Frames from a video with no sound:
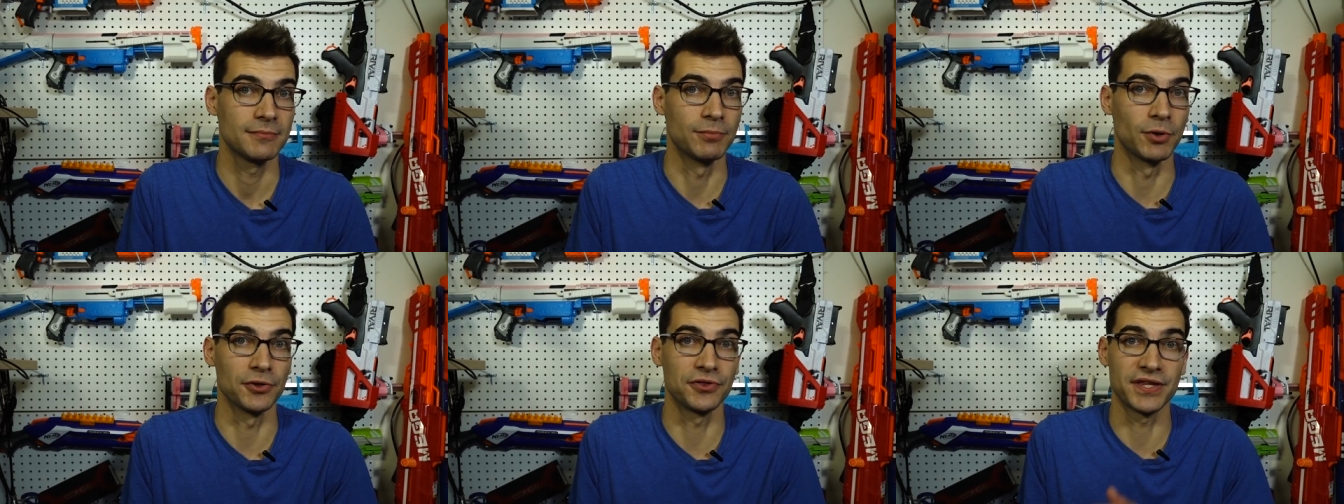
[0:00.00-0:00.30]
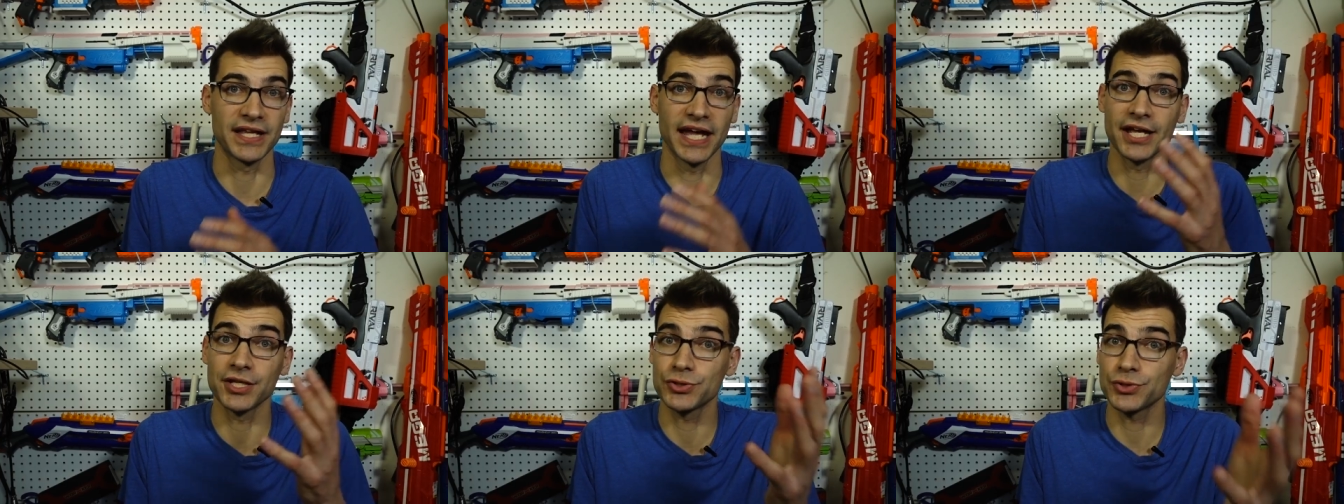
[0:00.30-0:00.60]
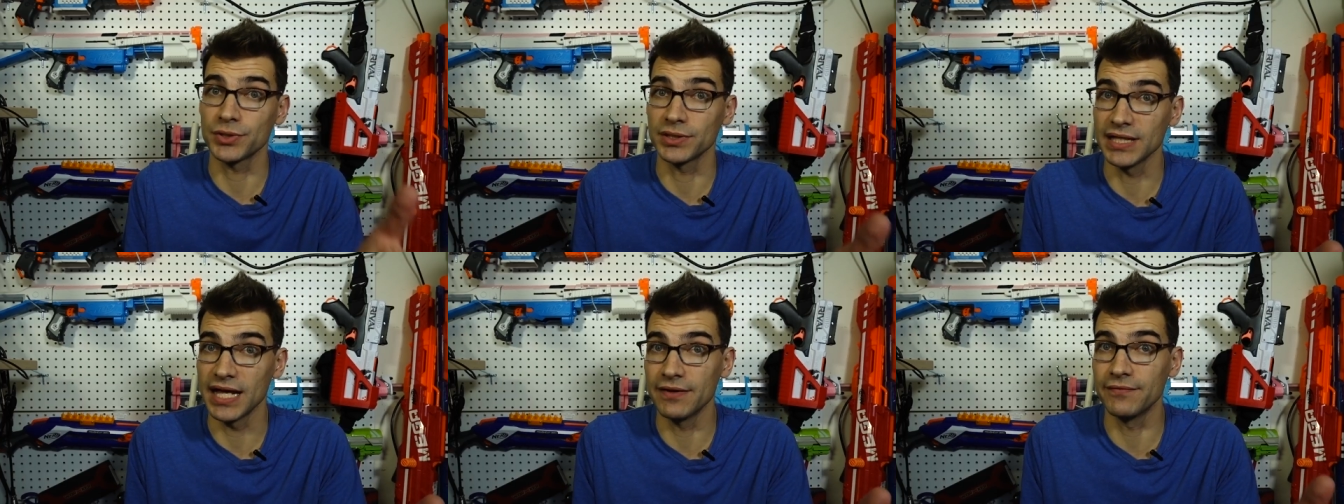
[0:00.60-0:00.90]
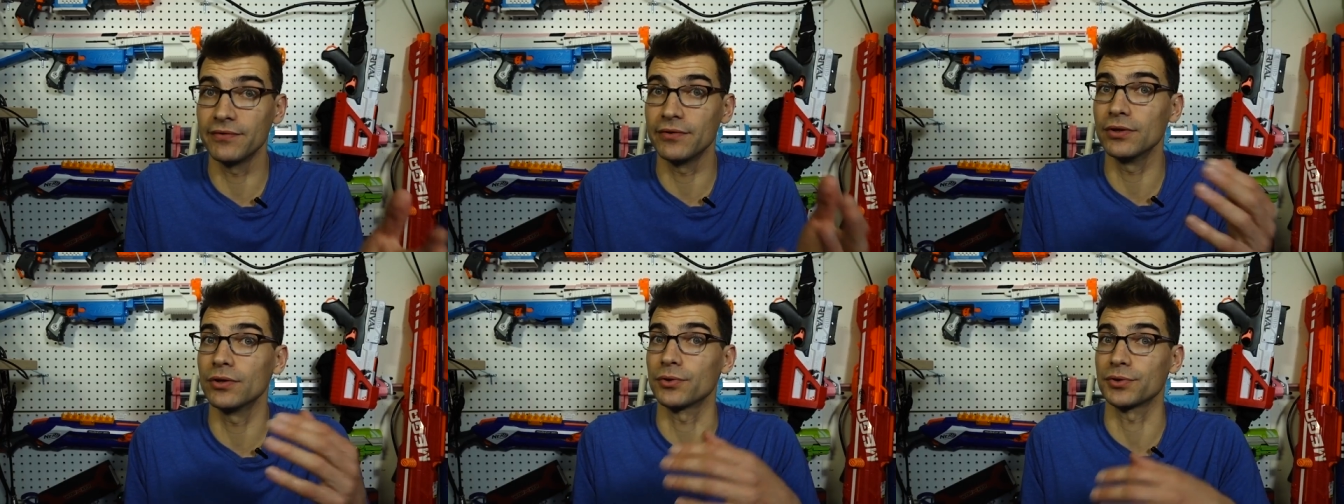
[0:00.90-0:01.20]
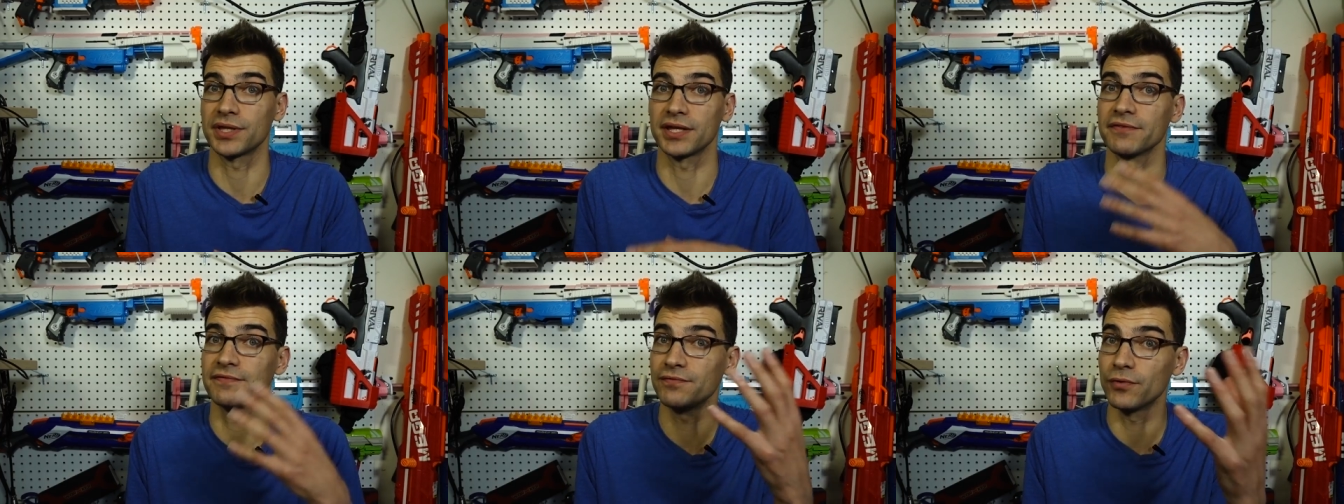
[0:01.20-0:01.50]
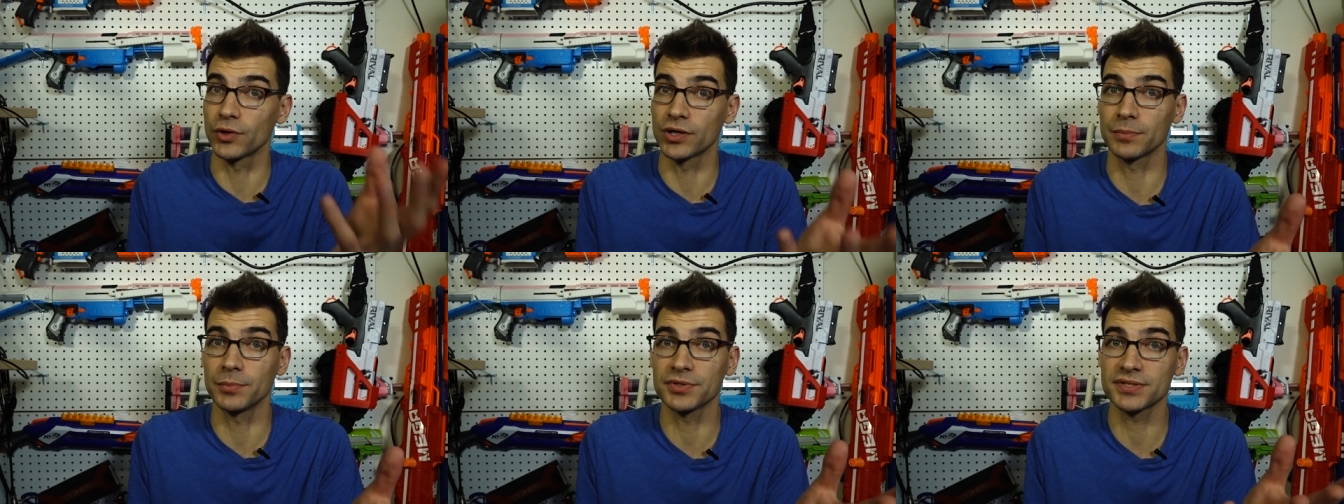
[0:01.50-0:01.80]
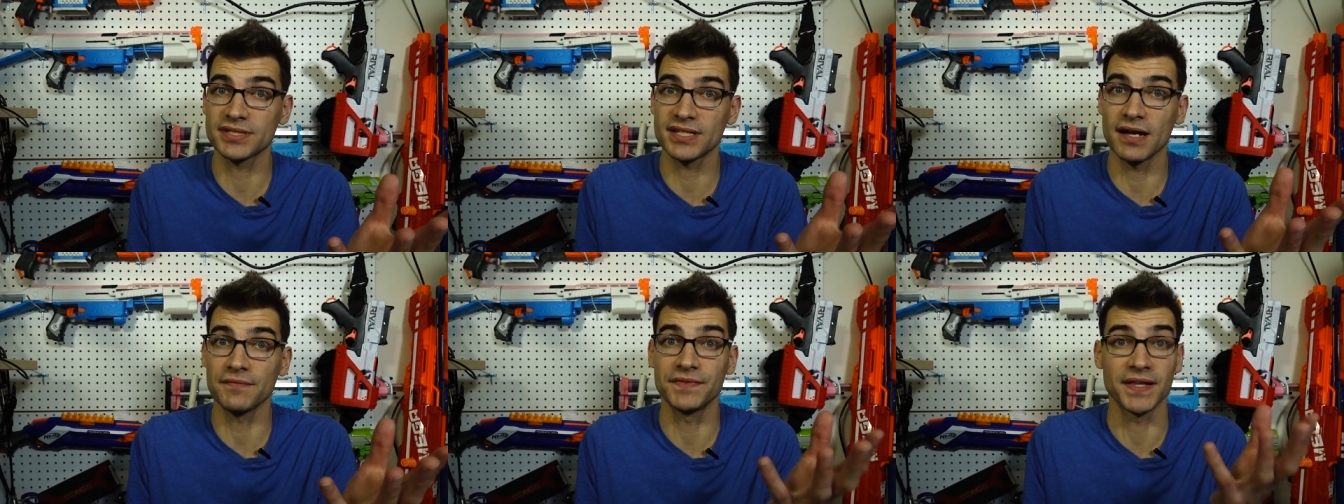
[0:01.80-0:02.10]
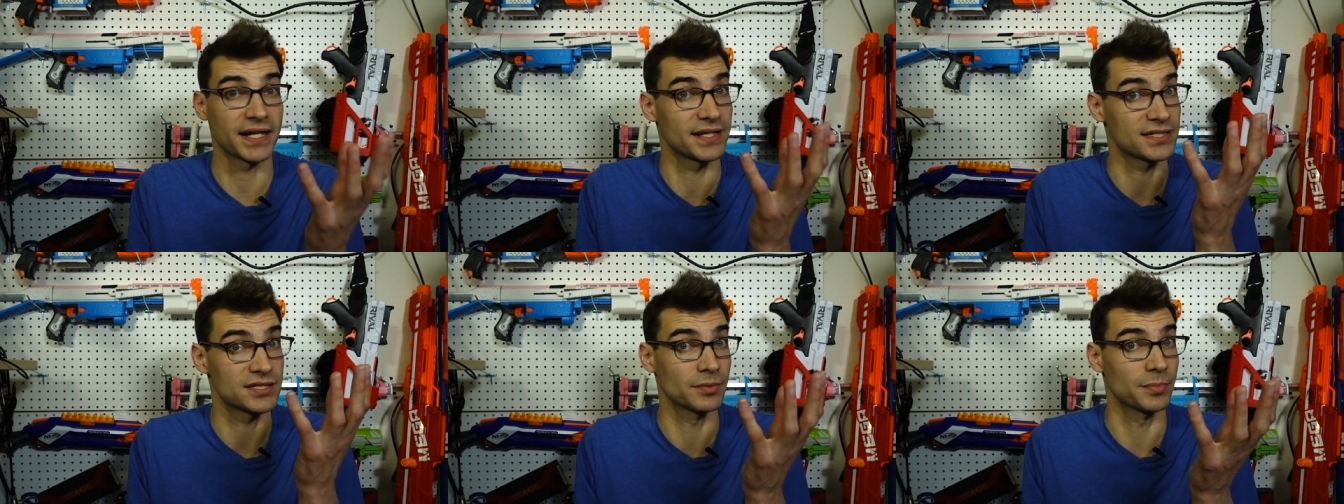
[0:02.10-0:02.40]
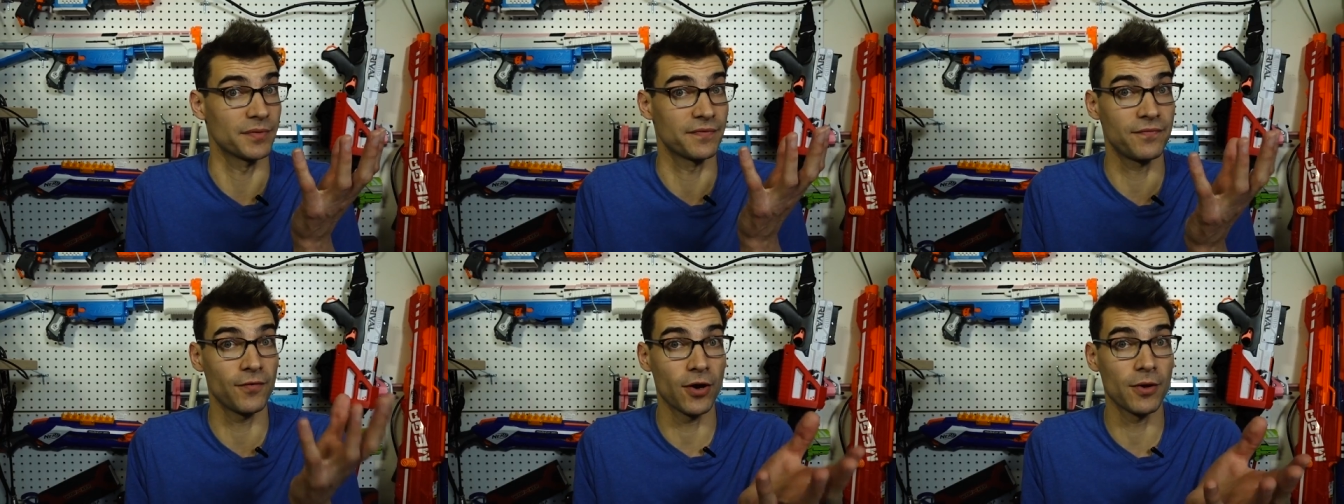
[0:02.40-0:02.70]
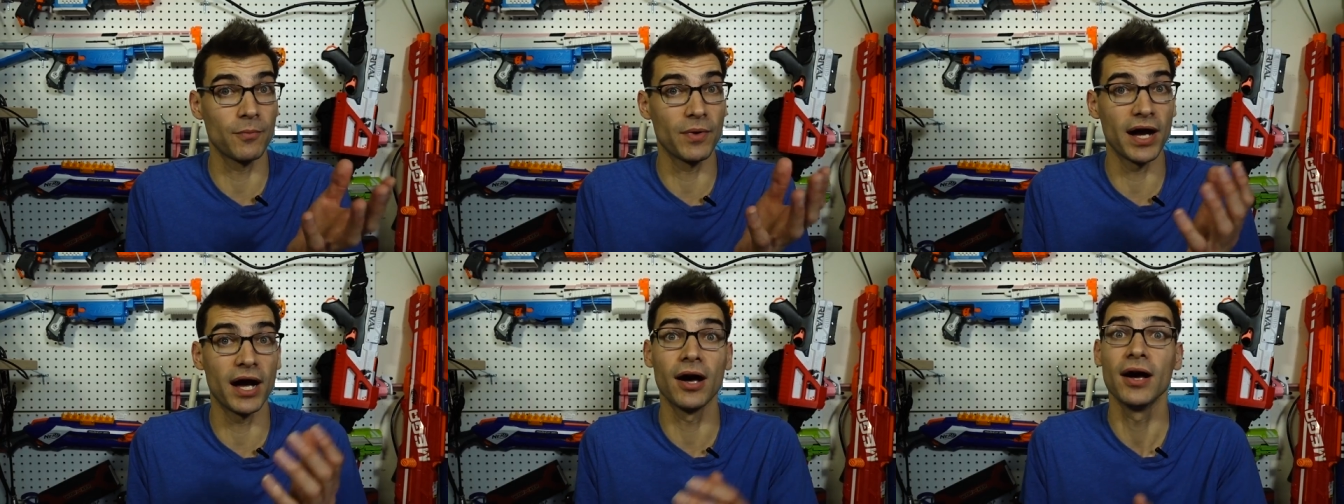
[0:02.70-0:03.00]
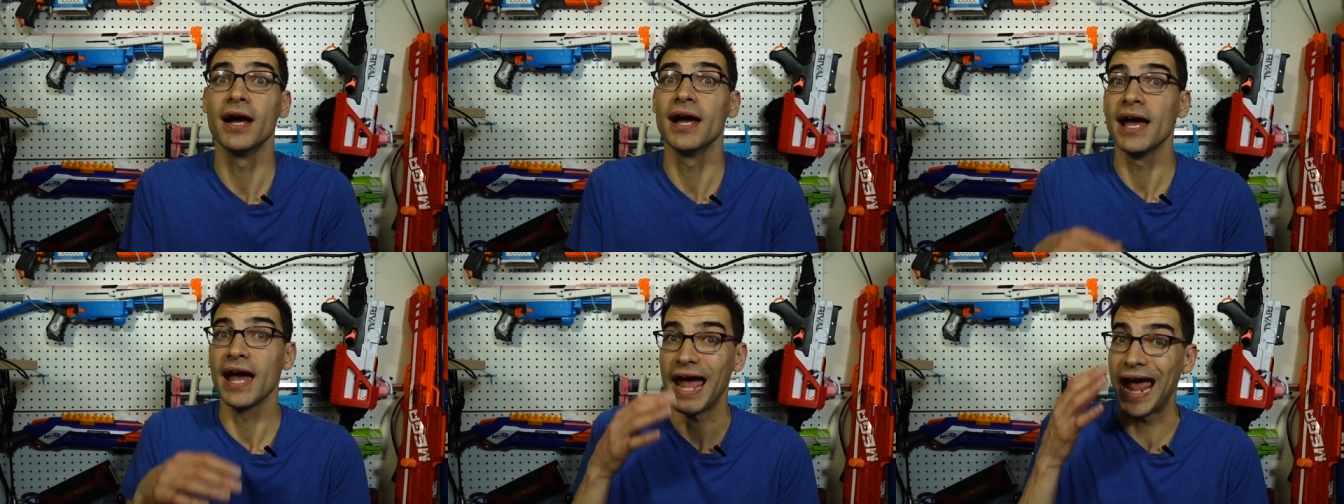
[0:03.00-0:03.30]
both the entry level or the affordable stuff that can still perform well,